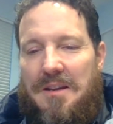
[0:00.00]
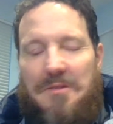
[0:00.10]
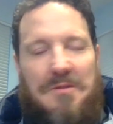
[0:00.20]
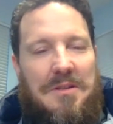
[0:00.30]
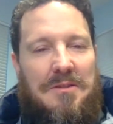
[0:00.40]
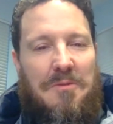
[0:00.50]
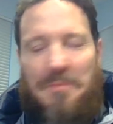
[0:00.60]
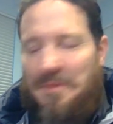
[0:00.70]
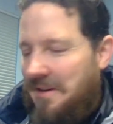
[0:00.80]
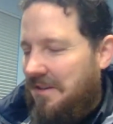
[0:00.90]
using
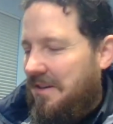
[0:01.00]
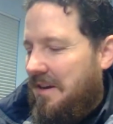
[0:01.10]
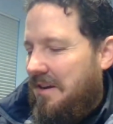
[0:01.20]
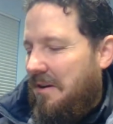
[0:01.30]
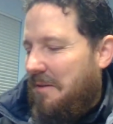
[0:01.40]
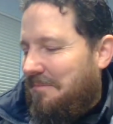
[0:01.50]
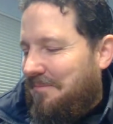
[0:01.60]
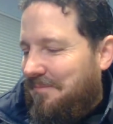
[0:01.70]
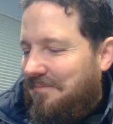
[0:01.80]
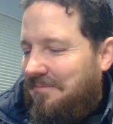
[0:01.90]
soap, right?
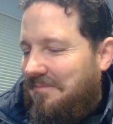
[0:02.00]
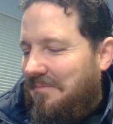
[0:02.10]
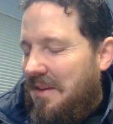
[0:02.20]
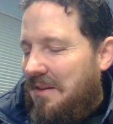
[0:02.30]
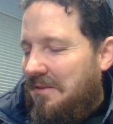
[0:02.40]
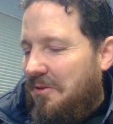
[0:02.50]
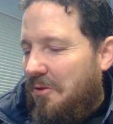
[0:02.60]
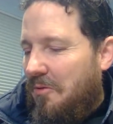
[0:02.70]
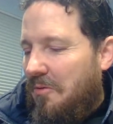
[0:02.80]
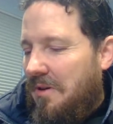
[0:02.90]

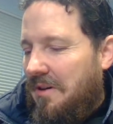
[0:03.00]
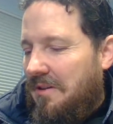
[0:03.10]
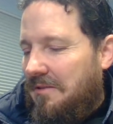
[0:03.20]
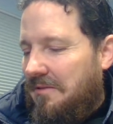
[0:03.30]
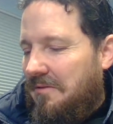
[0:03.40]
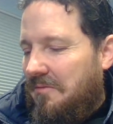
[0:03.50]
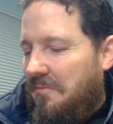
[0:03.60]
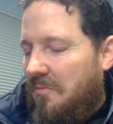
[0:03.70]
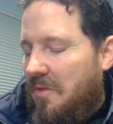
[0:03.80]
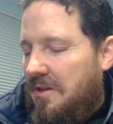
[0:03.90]
So
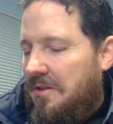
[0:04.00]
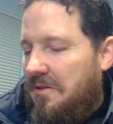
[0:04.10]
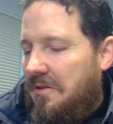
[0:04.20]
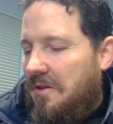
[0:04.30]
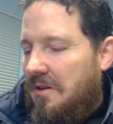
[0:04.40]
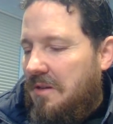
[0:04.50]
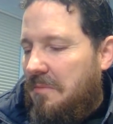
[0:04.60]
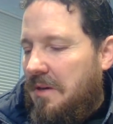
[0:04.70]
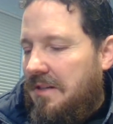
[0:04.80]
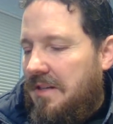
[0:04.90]
wanted to talk
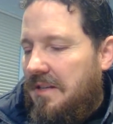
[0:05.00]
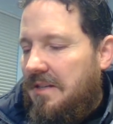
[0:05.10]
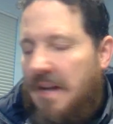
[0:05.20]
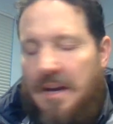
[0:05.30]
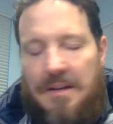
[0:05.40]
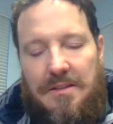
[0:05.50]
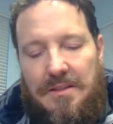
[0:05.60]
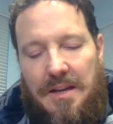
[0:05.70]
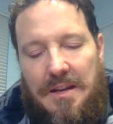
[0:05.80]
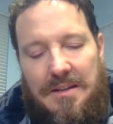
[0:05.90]
about den
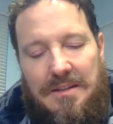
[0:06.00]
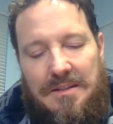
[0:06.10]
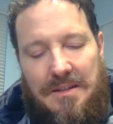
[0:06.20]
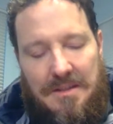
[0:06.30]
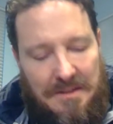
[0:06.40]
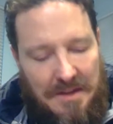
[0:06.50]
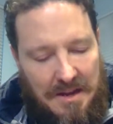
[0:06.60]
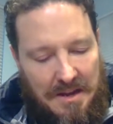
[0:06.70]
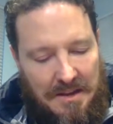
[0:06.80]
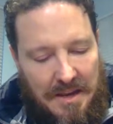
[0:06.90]
status, and
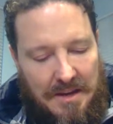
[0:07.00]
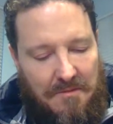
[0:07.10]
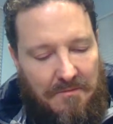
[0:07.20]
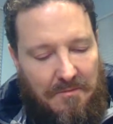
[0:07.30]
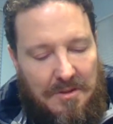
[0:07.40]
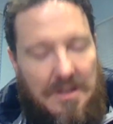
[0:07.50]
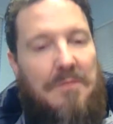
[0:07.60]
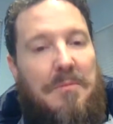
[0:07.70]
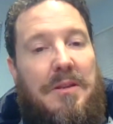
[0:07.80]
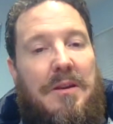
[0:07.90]
thank you for
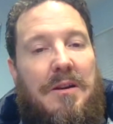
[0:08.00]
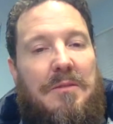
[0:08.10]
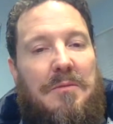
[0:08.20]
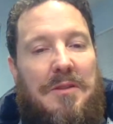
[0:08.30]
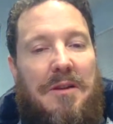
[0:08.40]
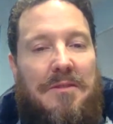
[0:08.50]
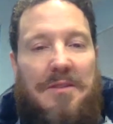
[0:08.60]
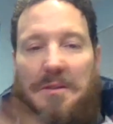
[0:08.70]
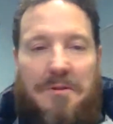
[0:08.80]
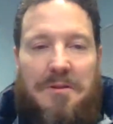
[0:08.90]
telling me the audio was off,
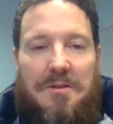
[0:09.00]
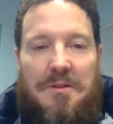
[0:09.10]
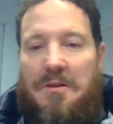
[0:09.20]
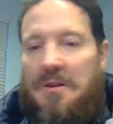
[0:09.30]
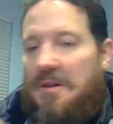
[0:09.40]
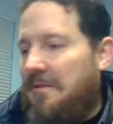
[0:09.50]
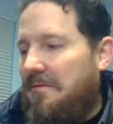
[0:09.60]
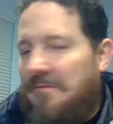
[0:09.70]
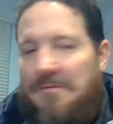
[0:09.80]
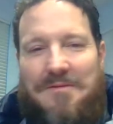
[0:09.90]
because I would have just gone on
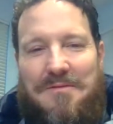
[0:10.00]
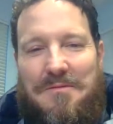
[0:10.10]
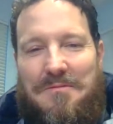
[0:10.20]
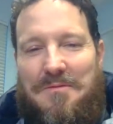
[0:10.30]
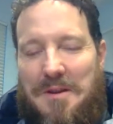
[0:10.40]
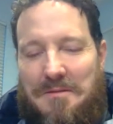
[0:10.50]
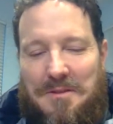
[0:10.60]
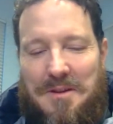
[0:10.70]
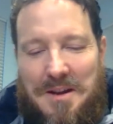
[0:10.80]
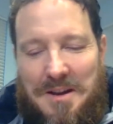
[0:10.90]

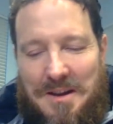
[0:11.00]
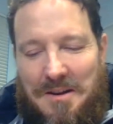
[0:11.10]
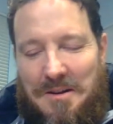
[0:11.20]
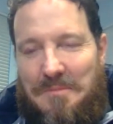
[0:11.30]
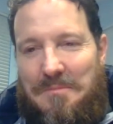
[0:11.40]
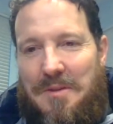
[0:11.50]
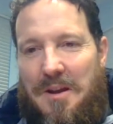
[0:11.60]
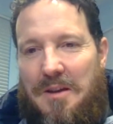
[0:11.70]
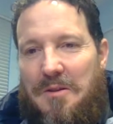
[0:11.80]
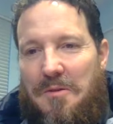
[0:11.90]
forever
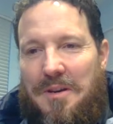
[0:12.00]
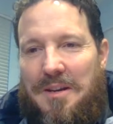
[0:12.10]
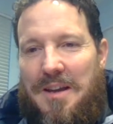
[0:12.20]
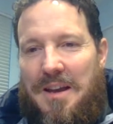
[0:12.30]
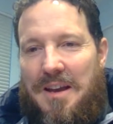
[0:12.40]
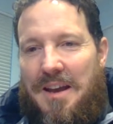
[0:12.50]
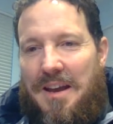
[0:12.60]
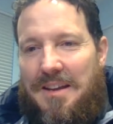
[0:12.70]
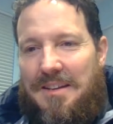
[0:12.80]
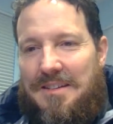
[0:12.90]
not knowing.
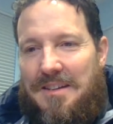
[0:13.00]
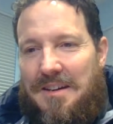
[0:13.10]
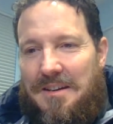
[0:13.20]
And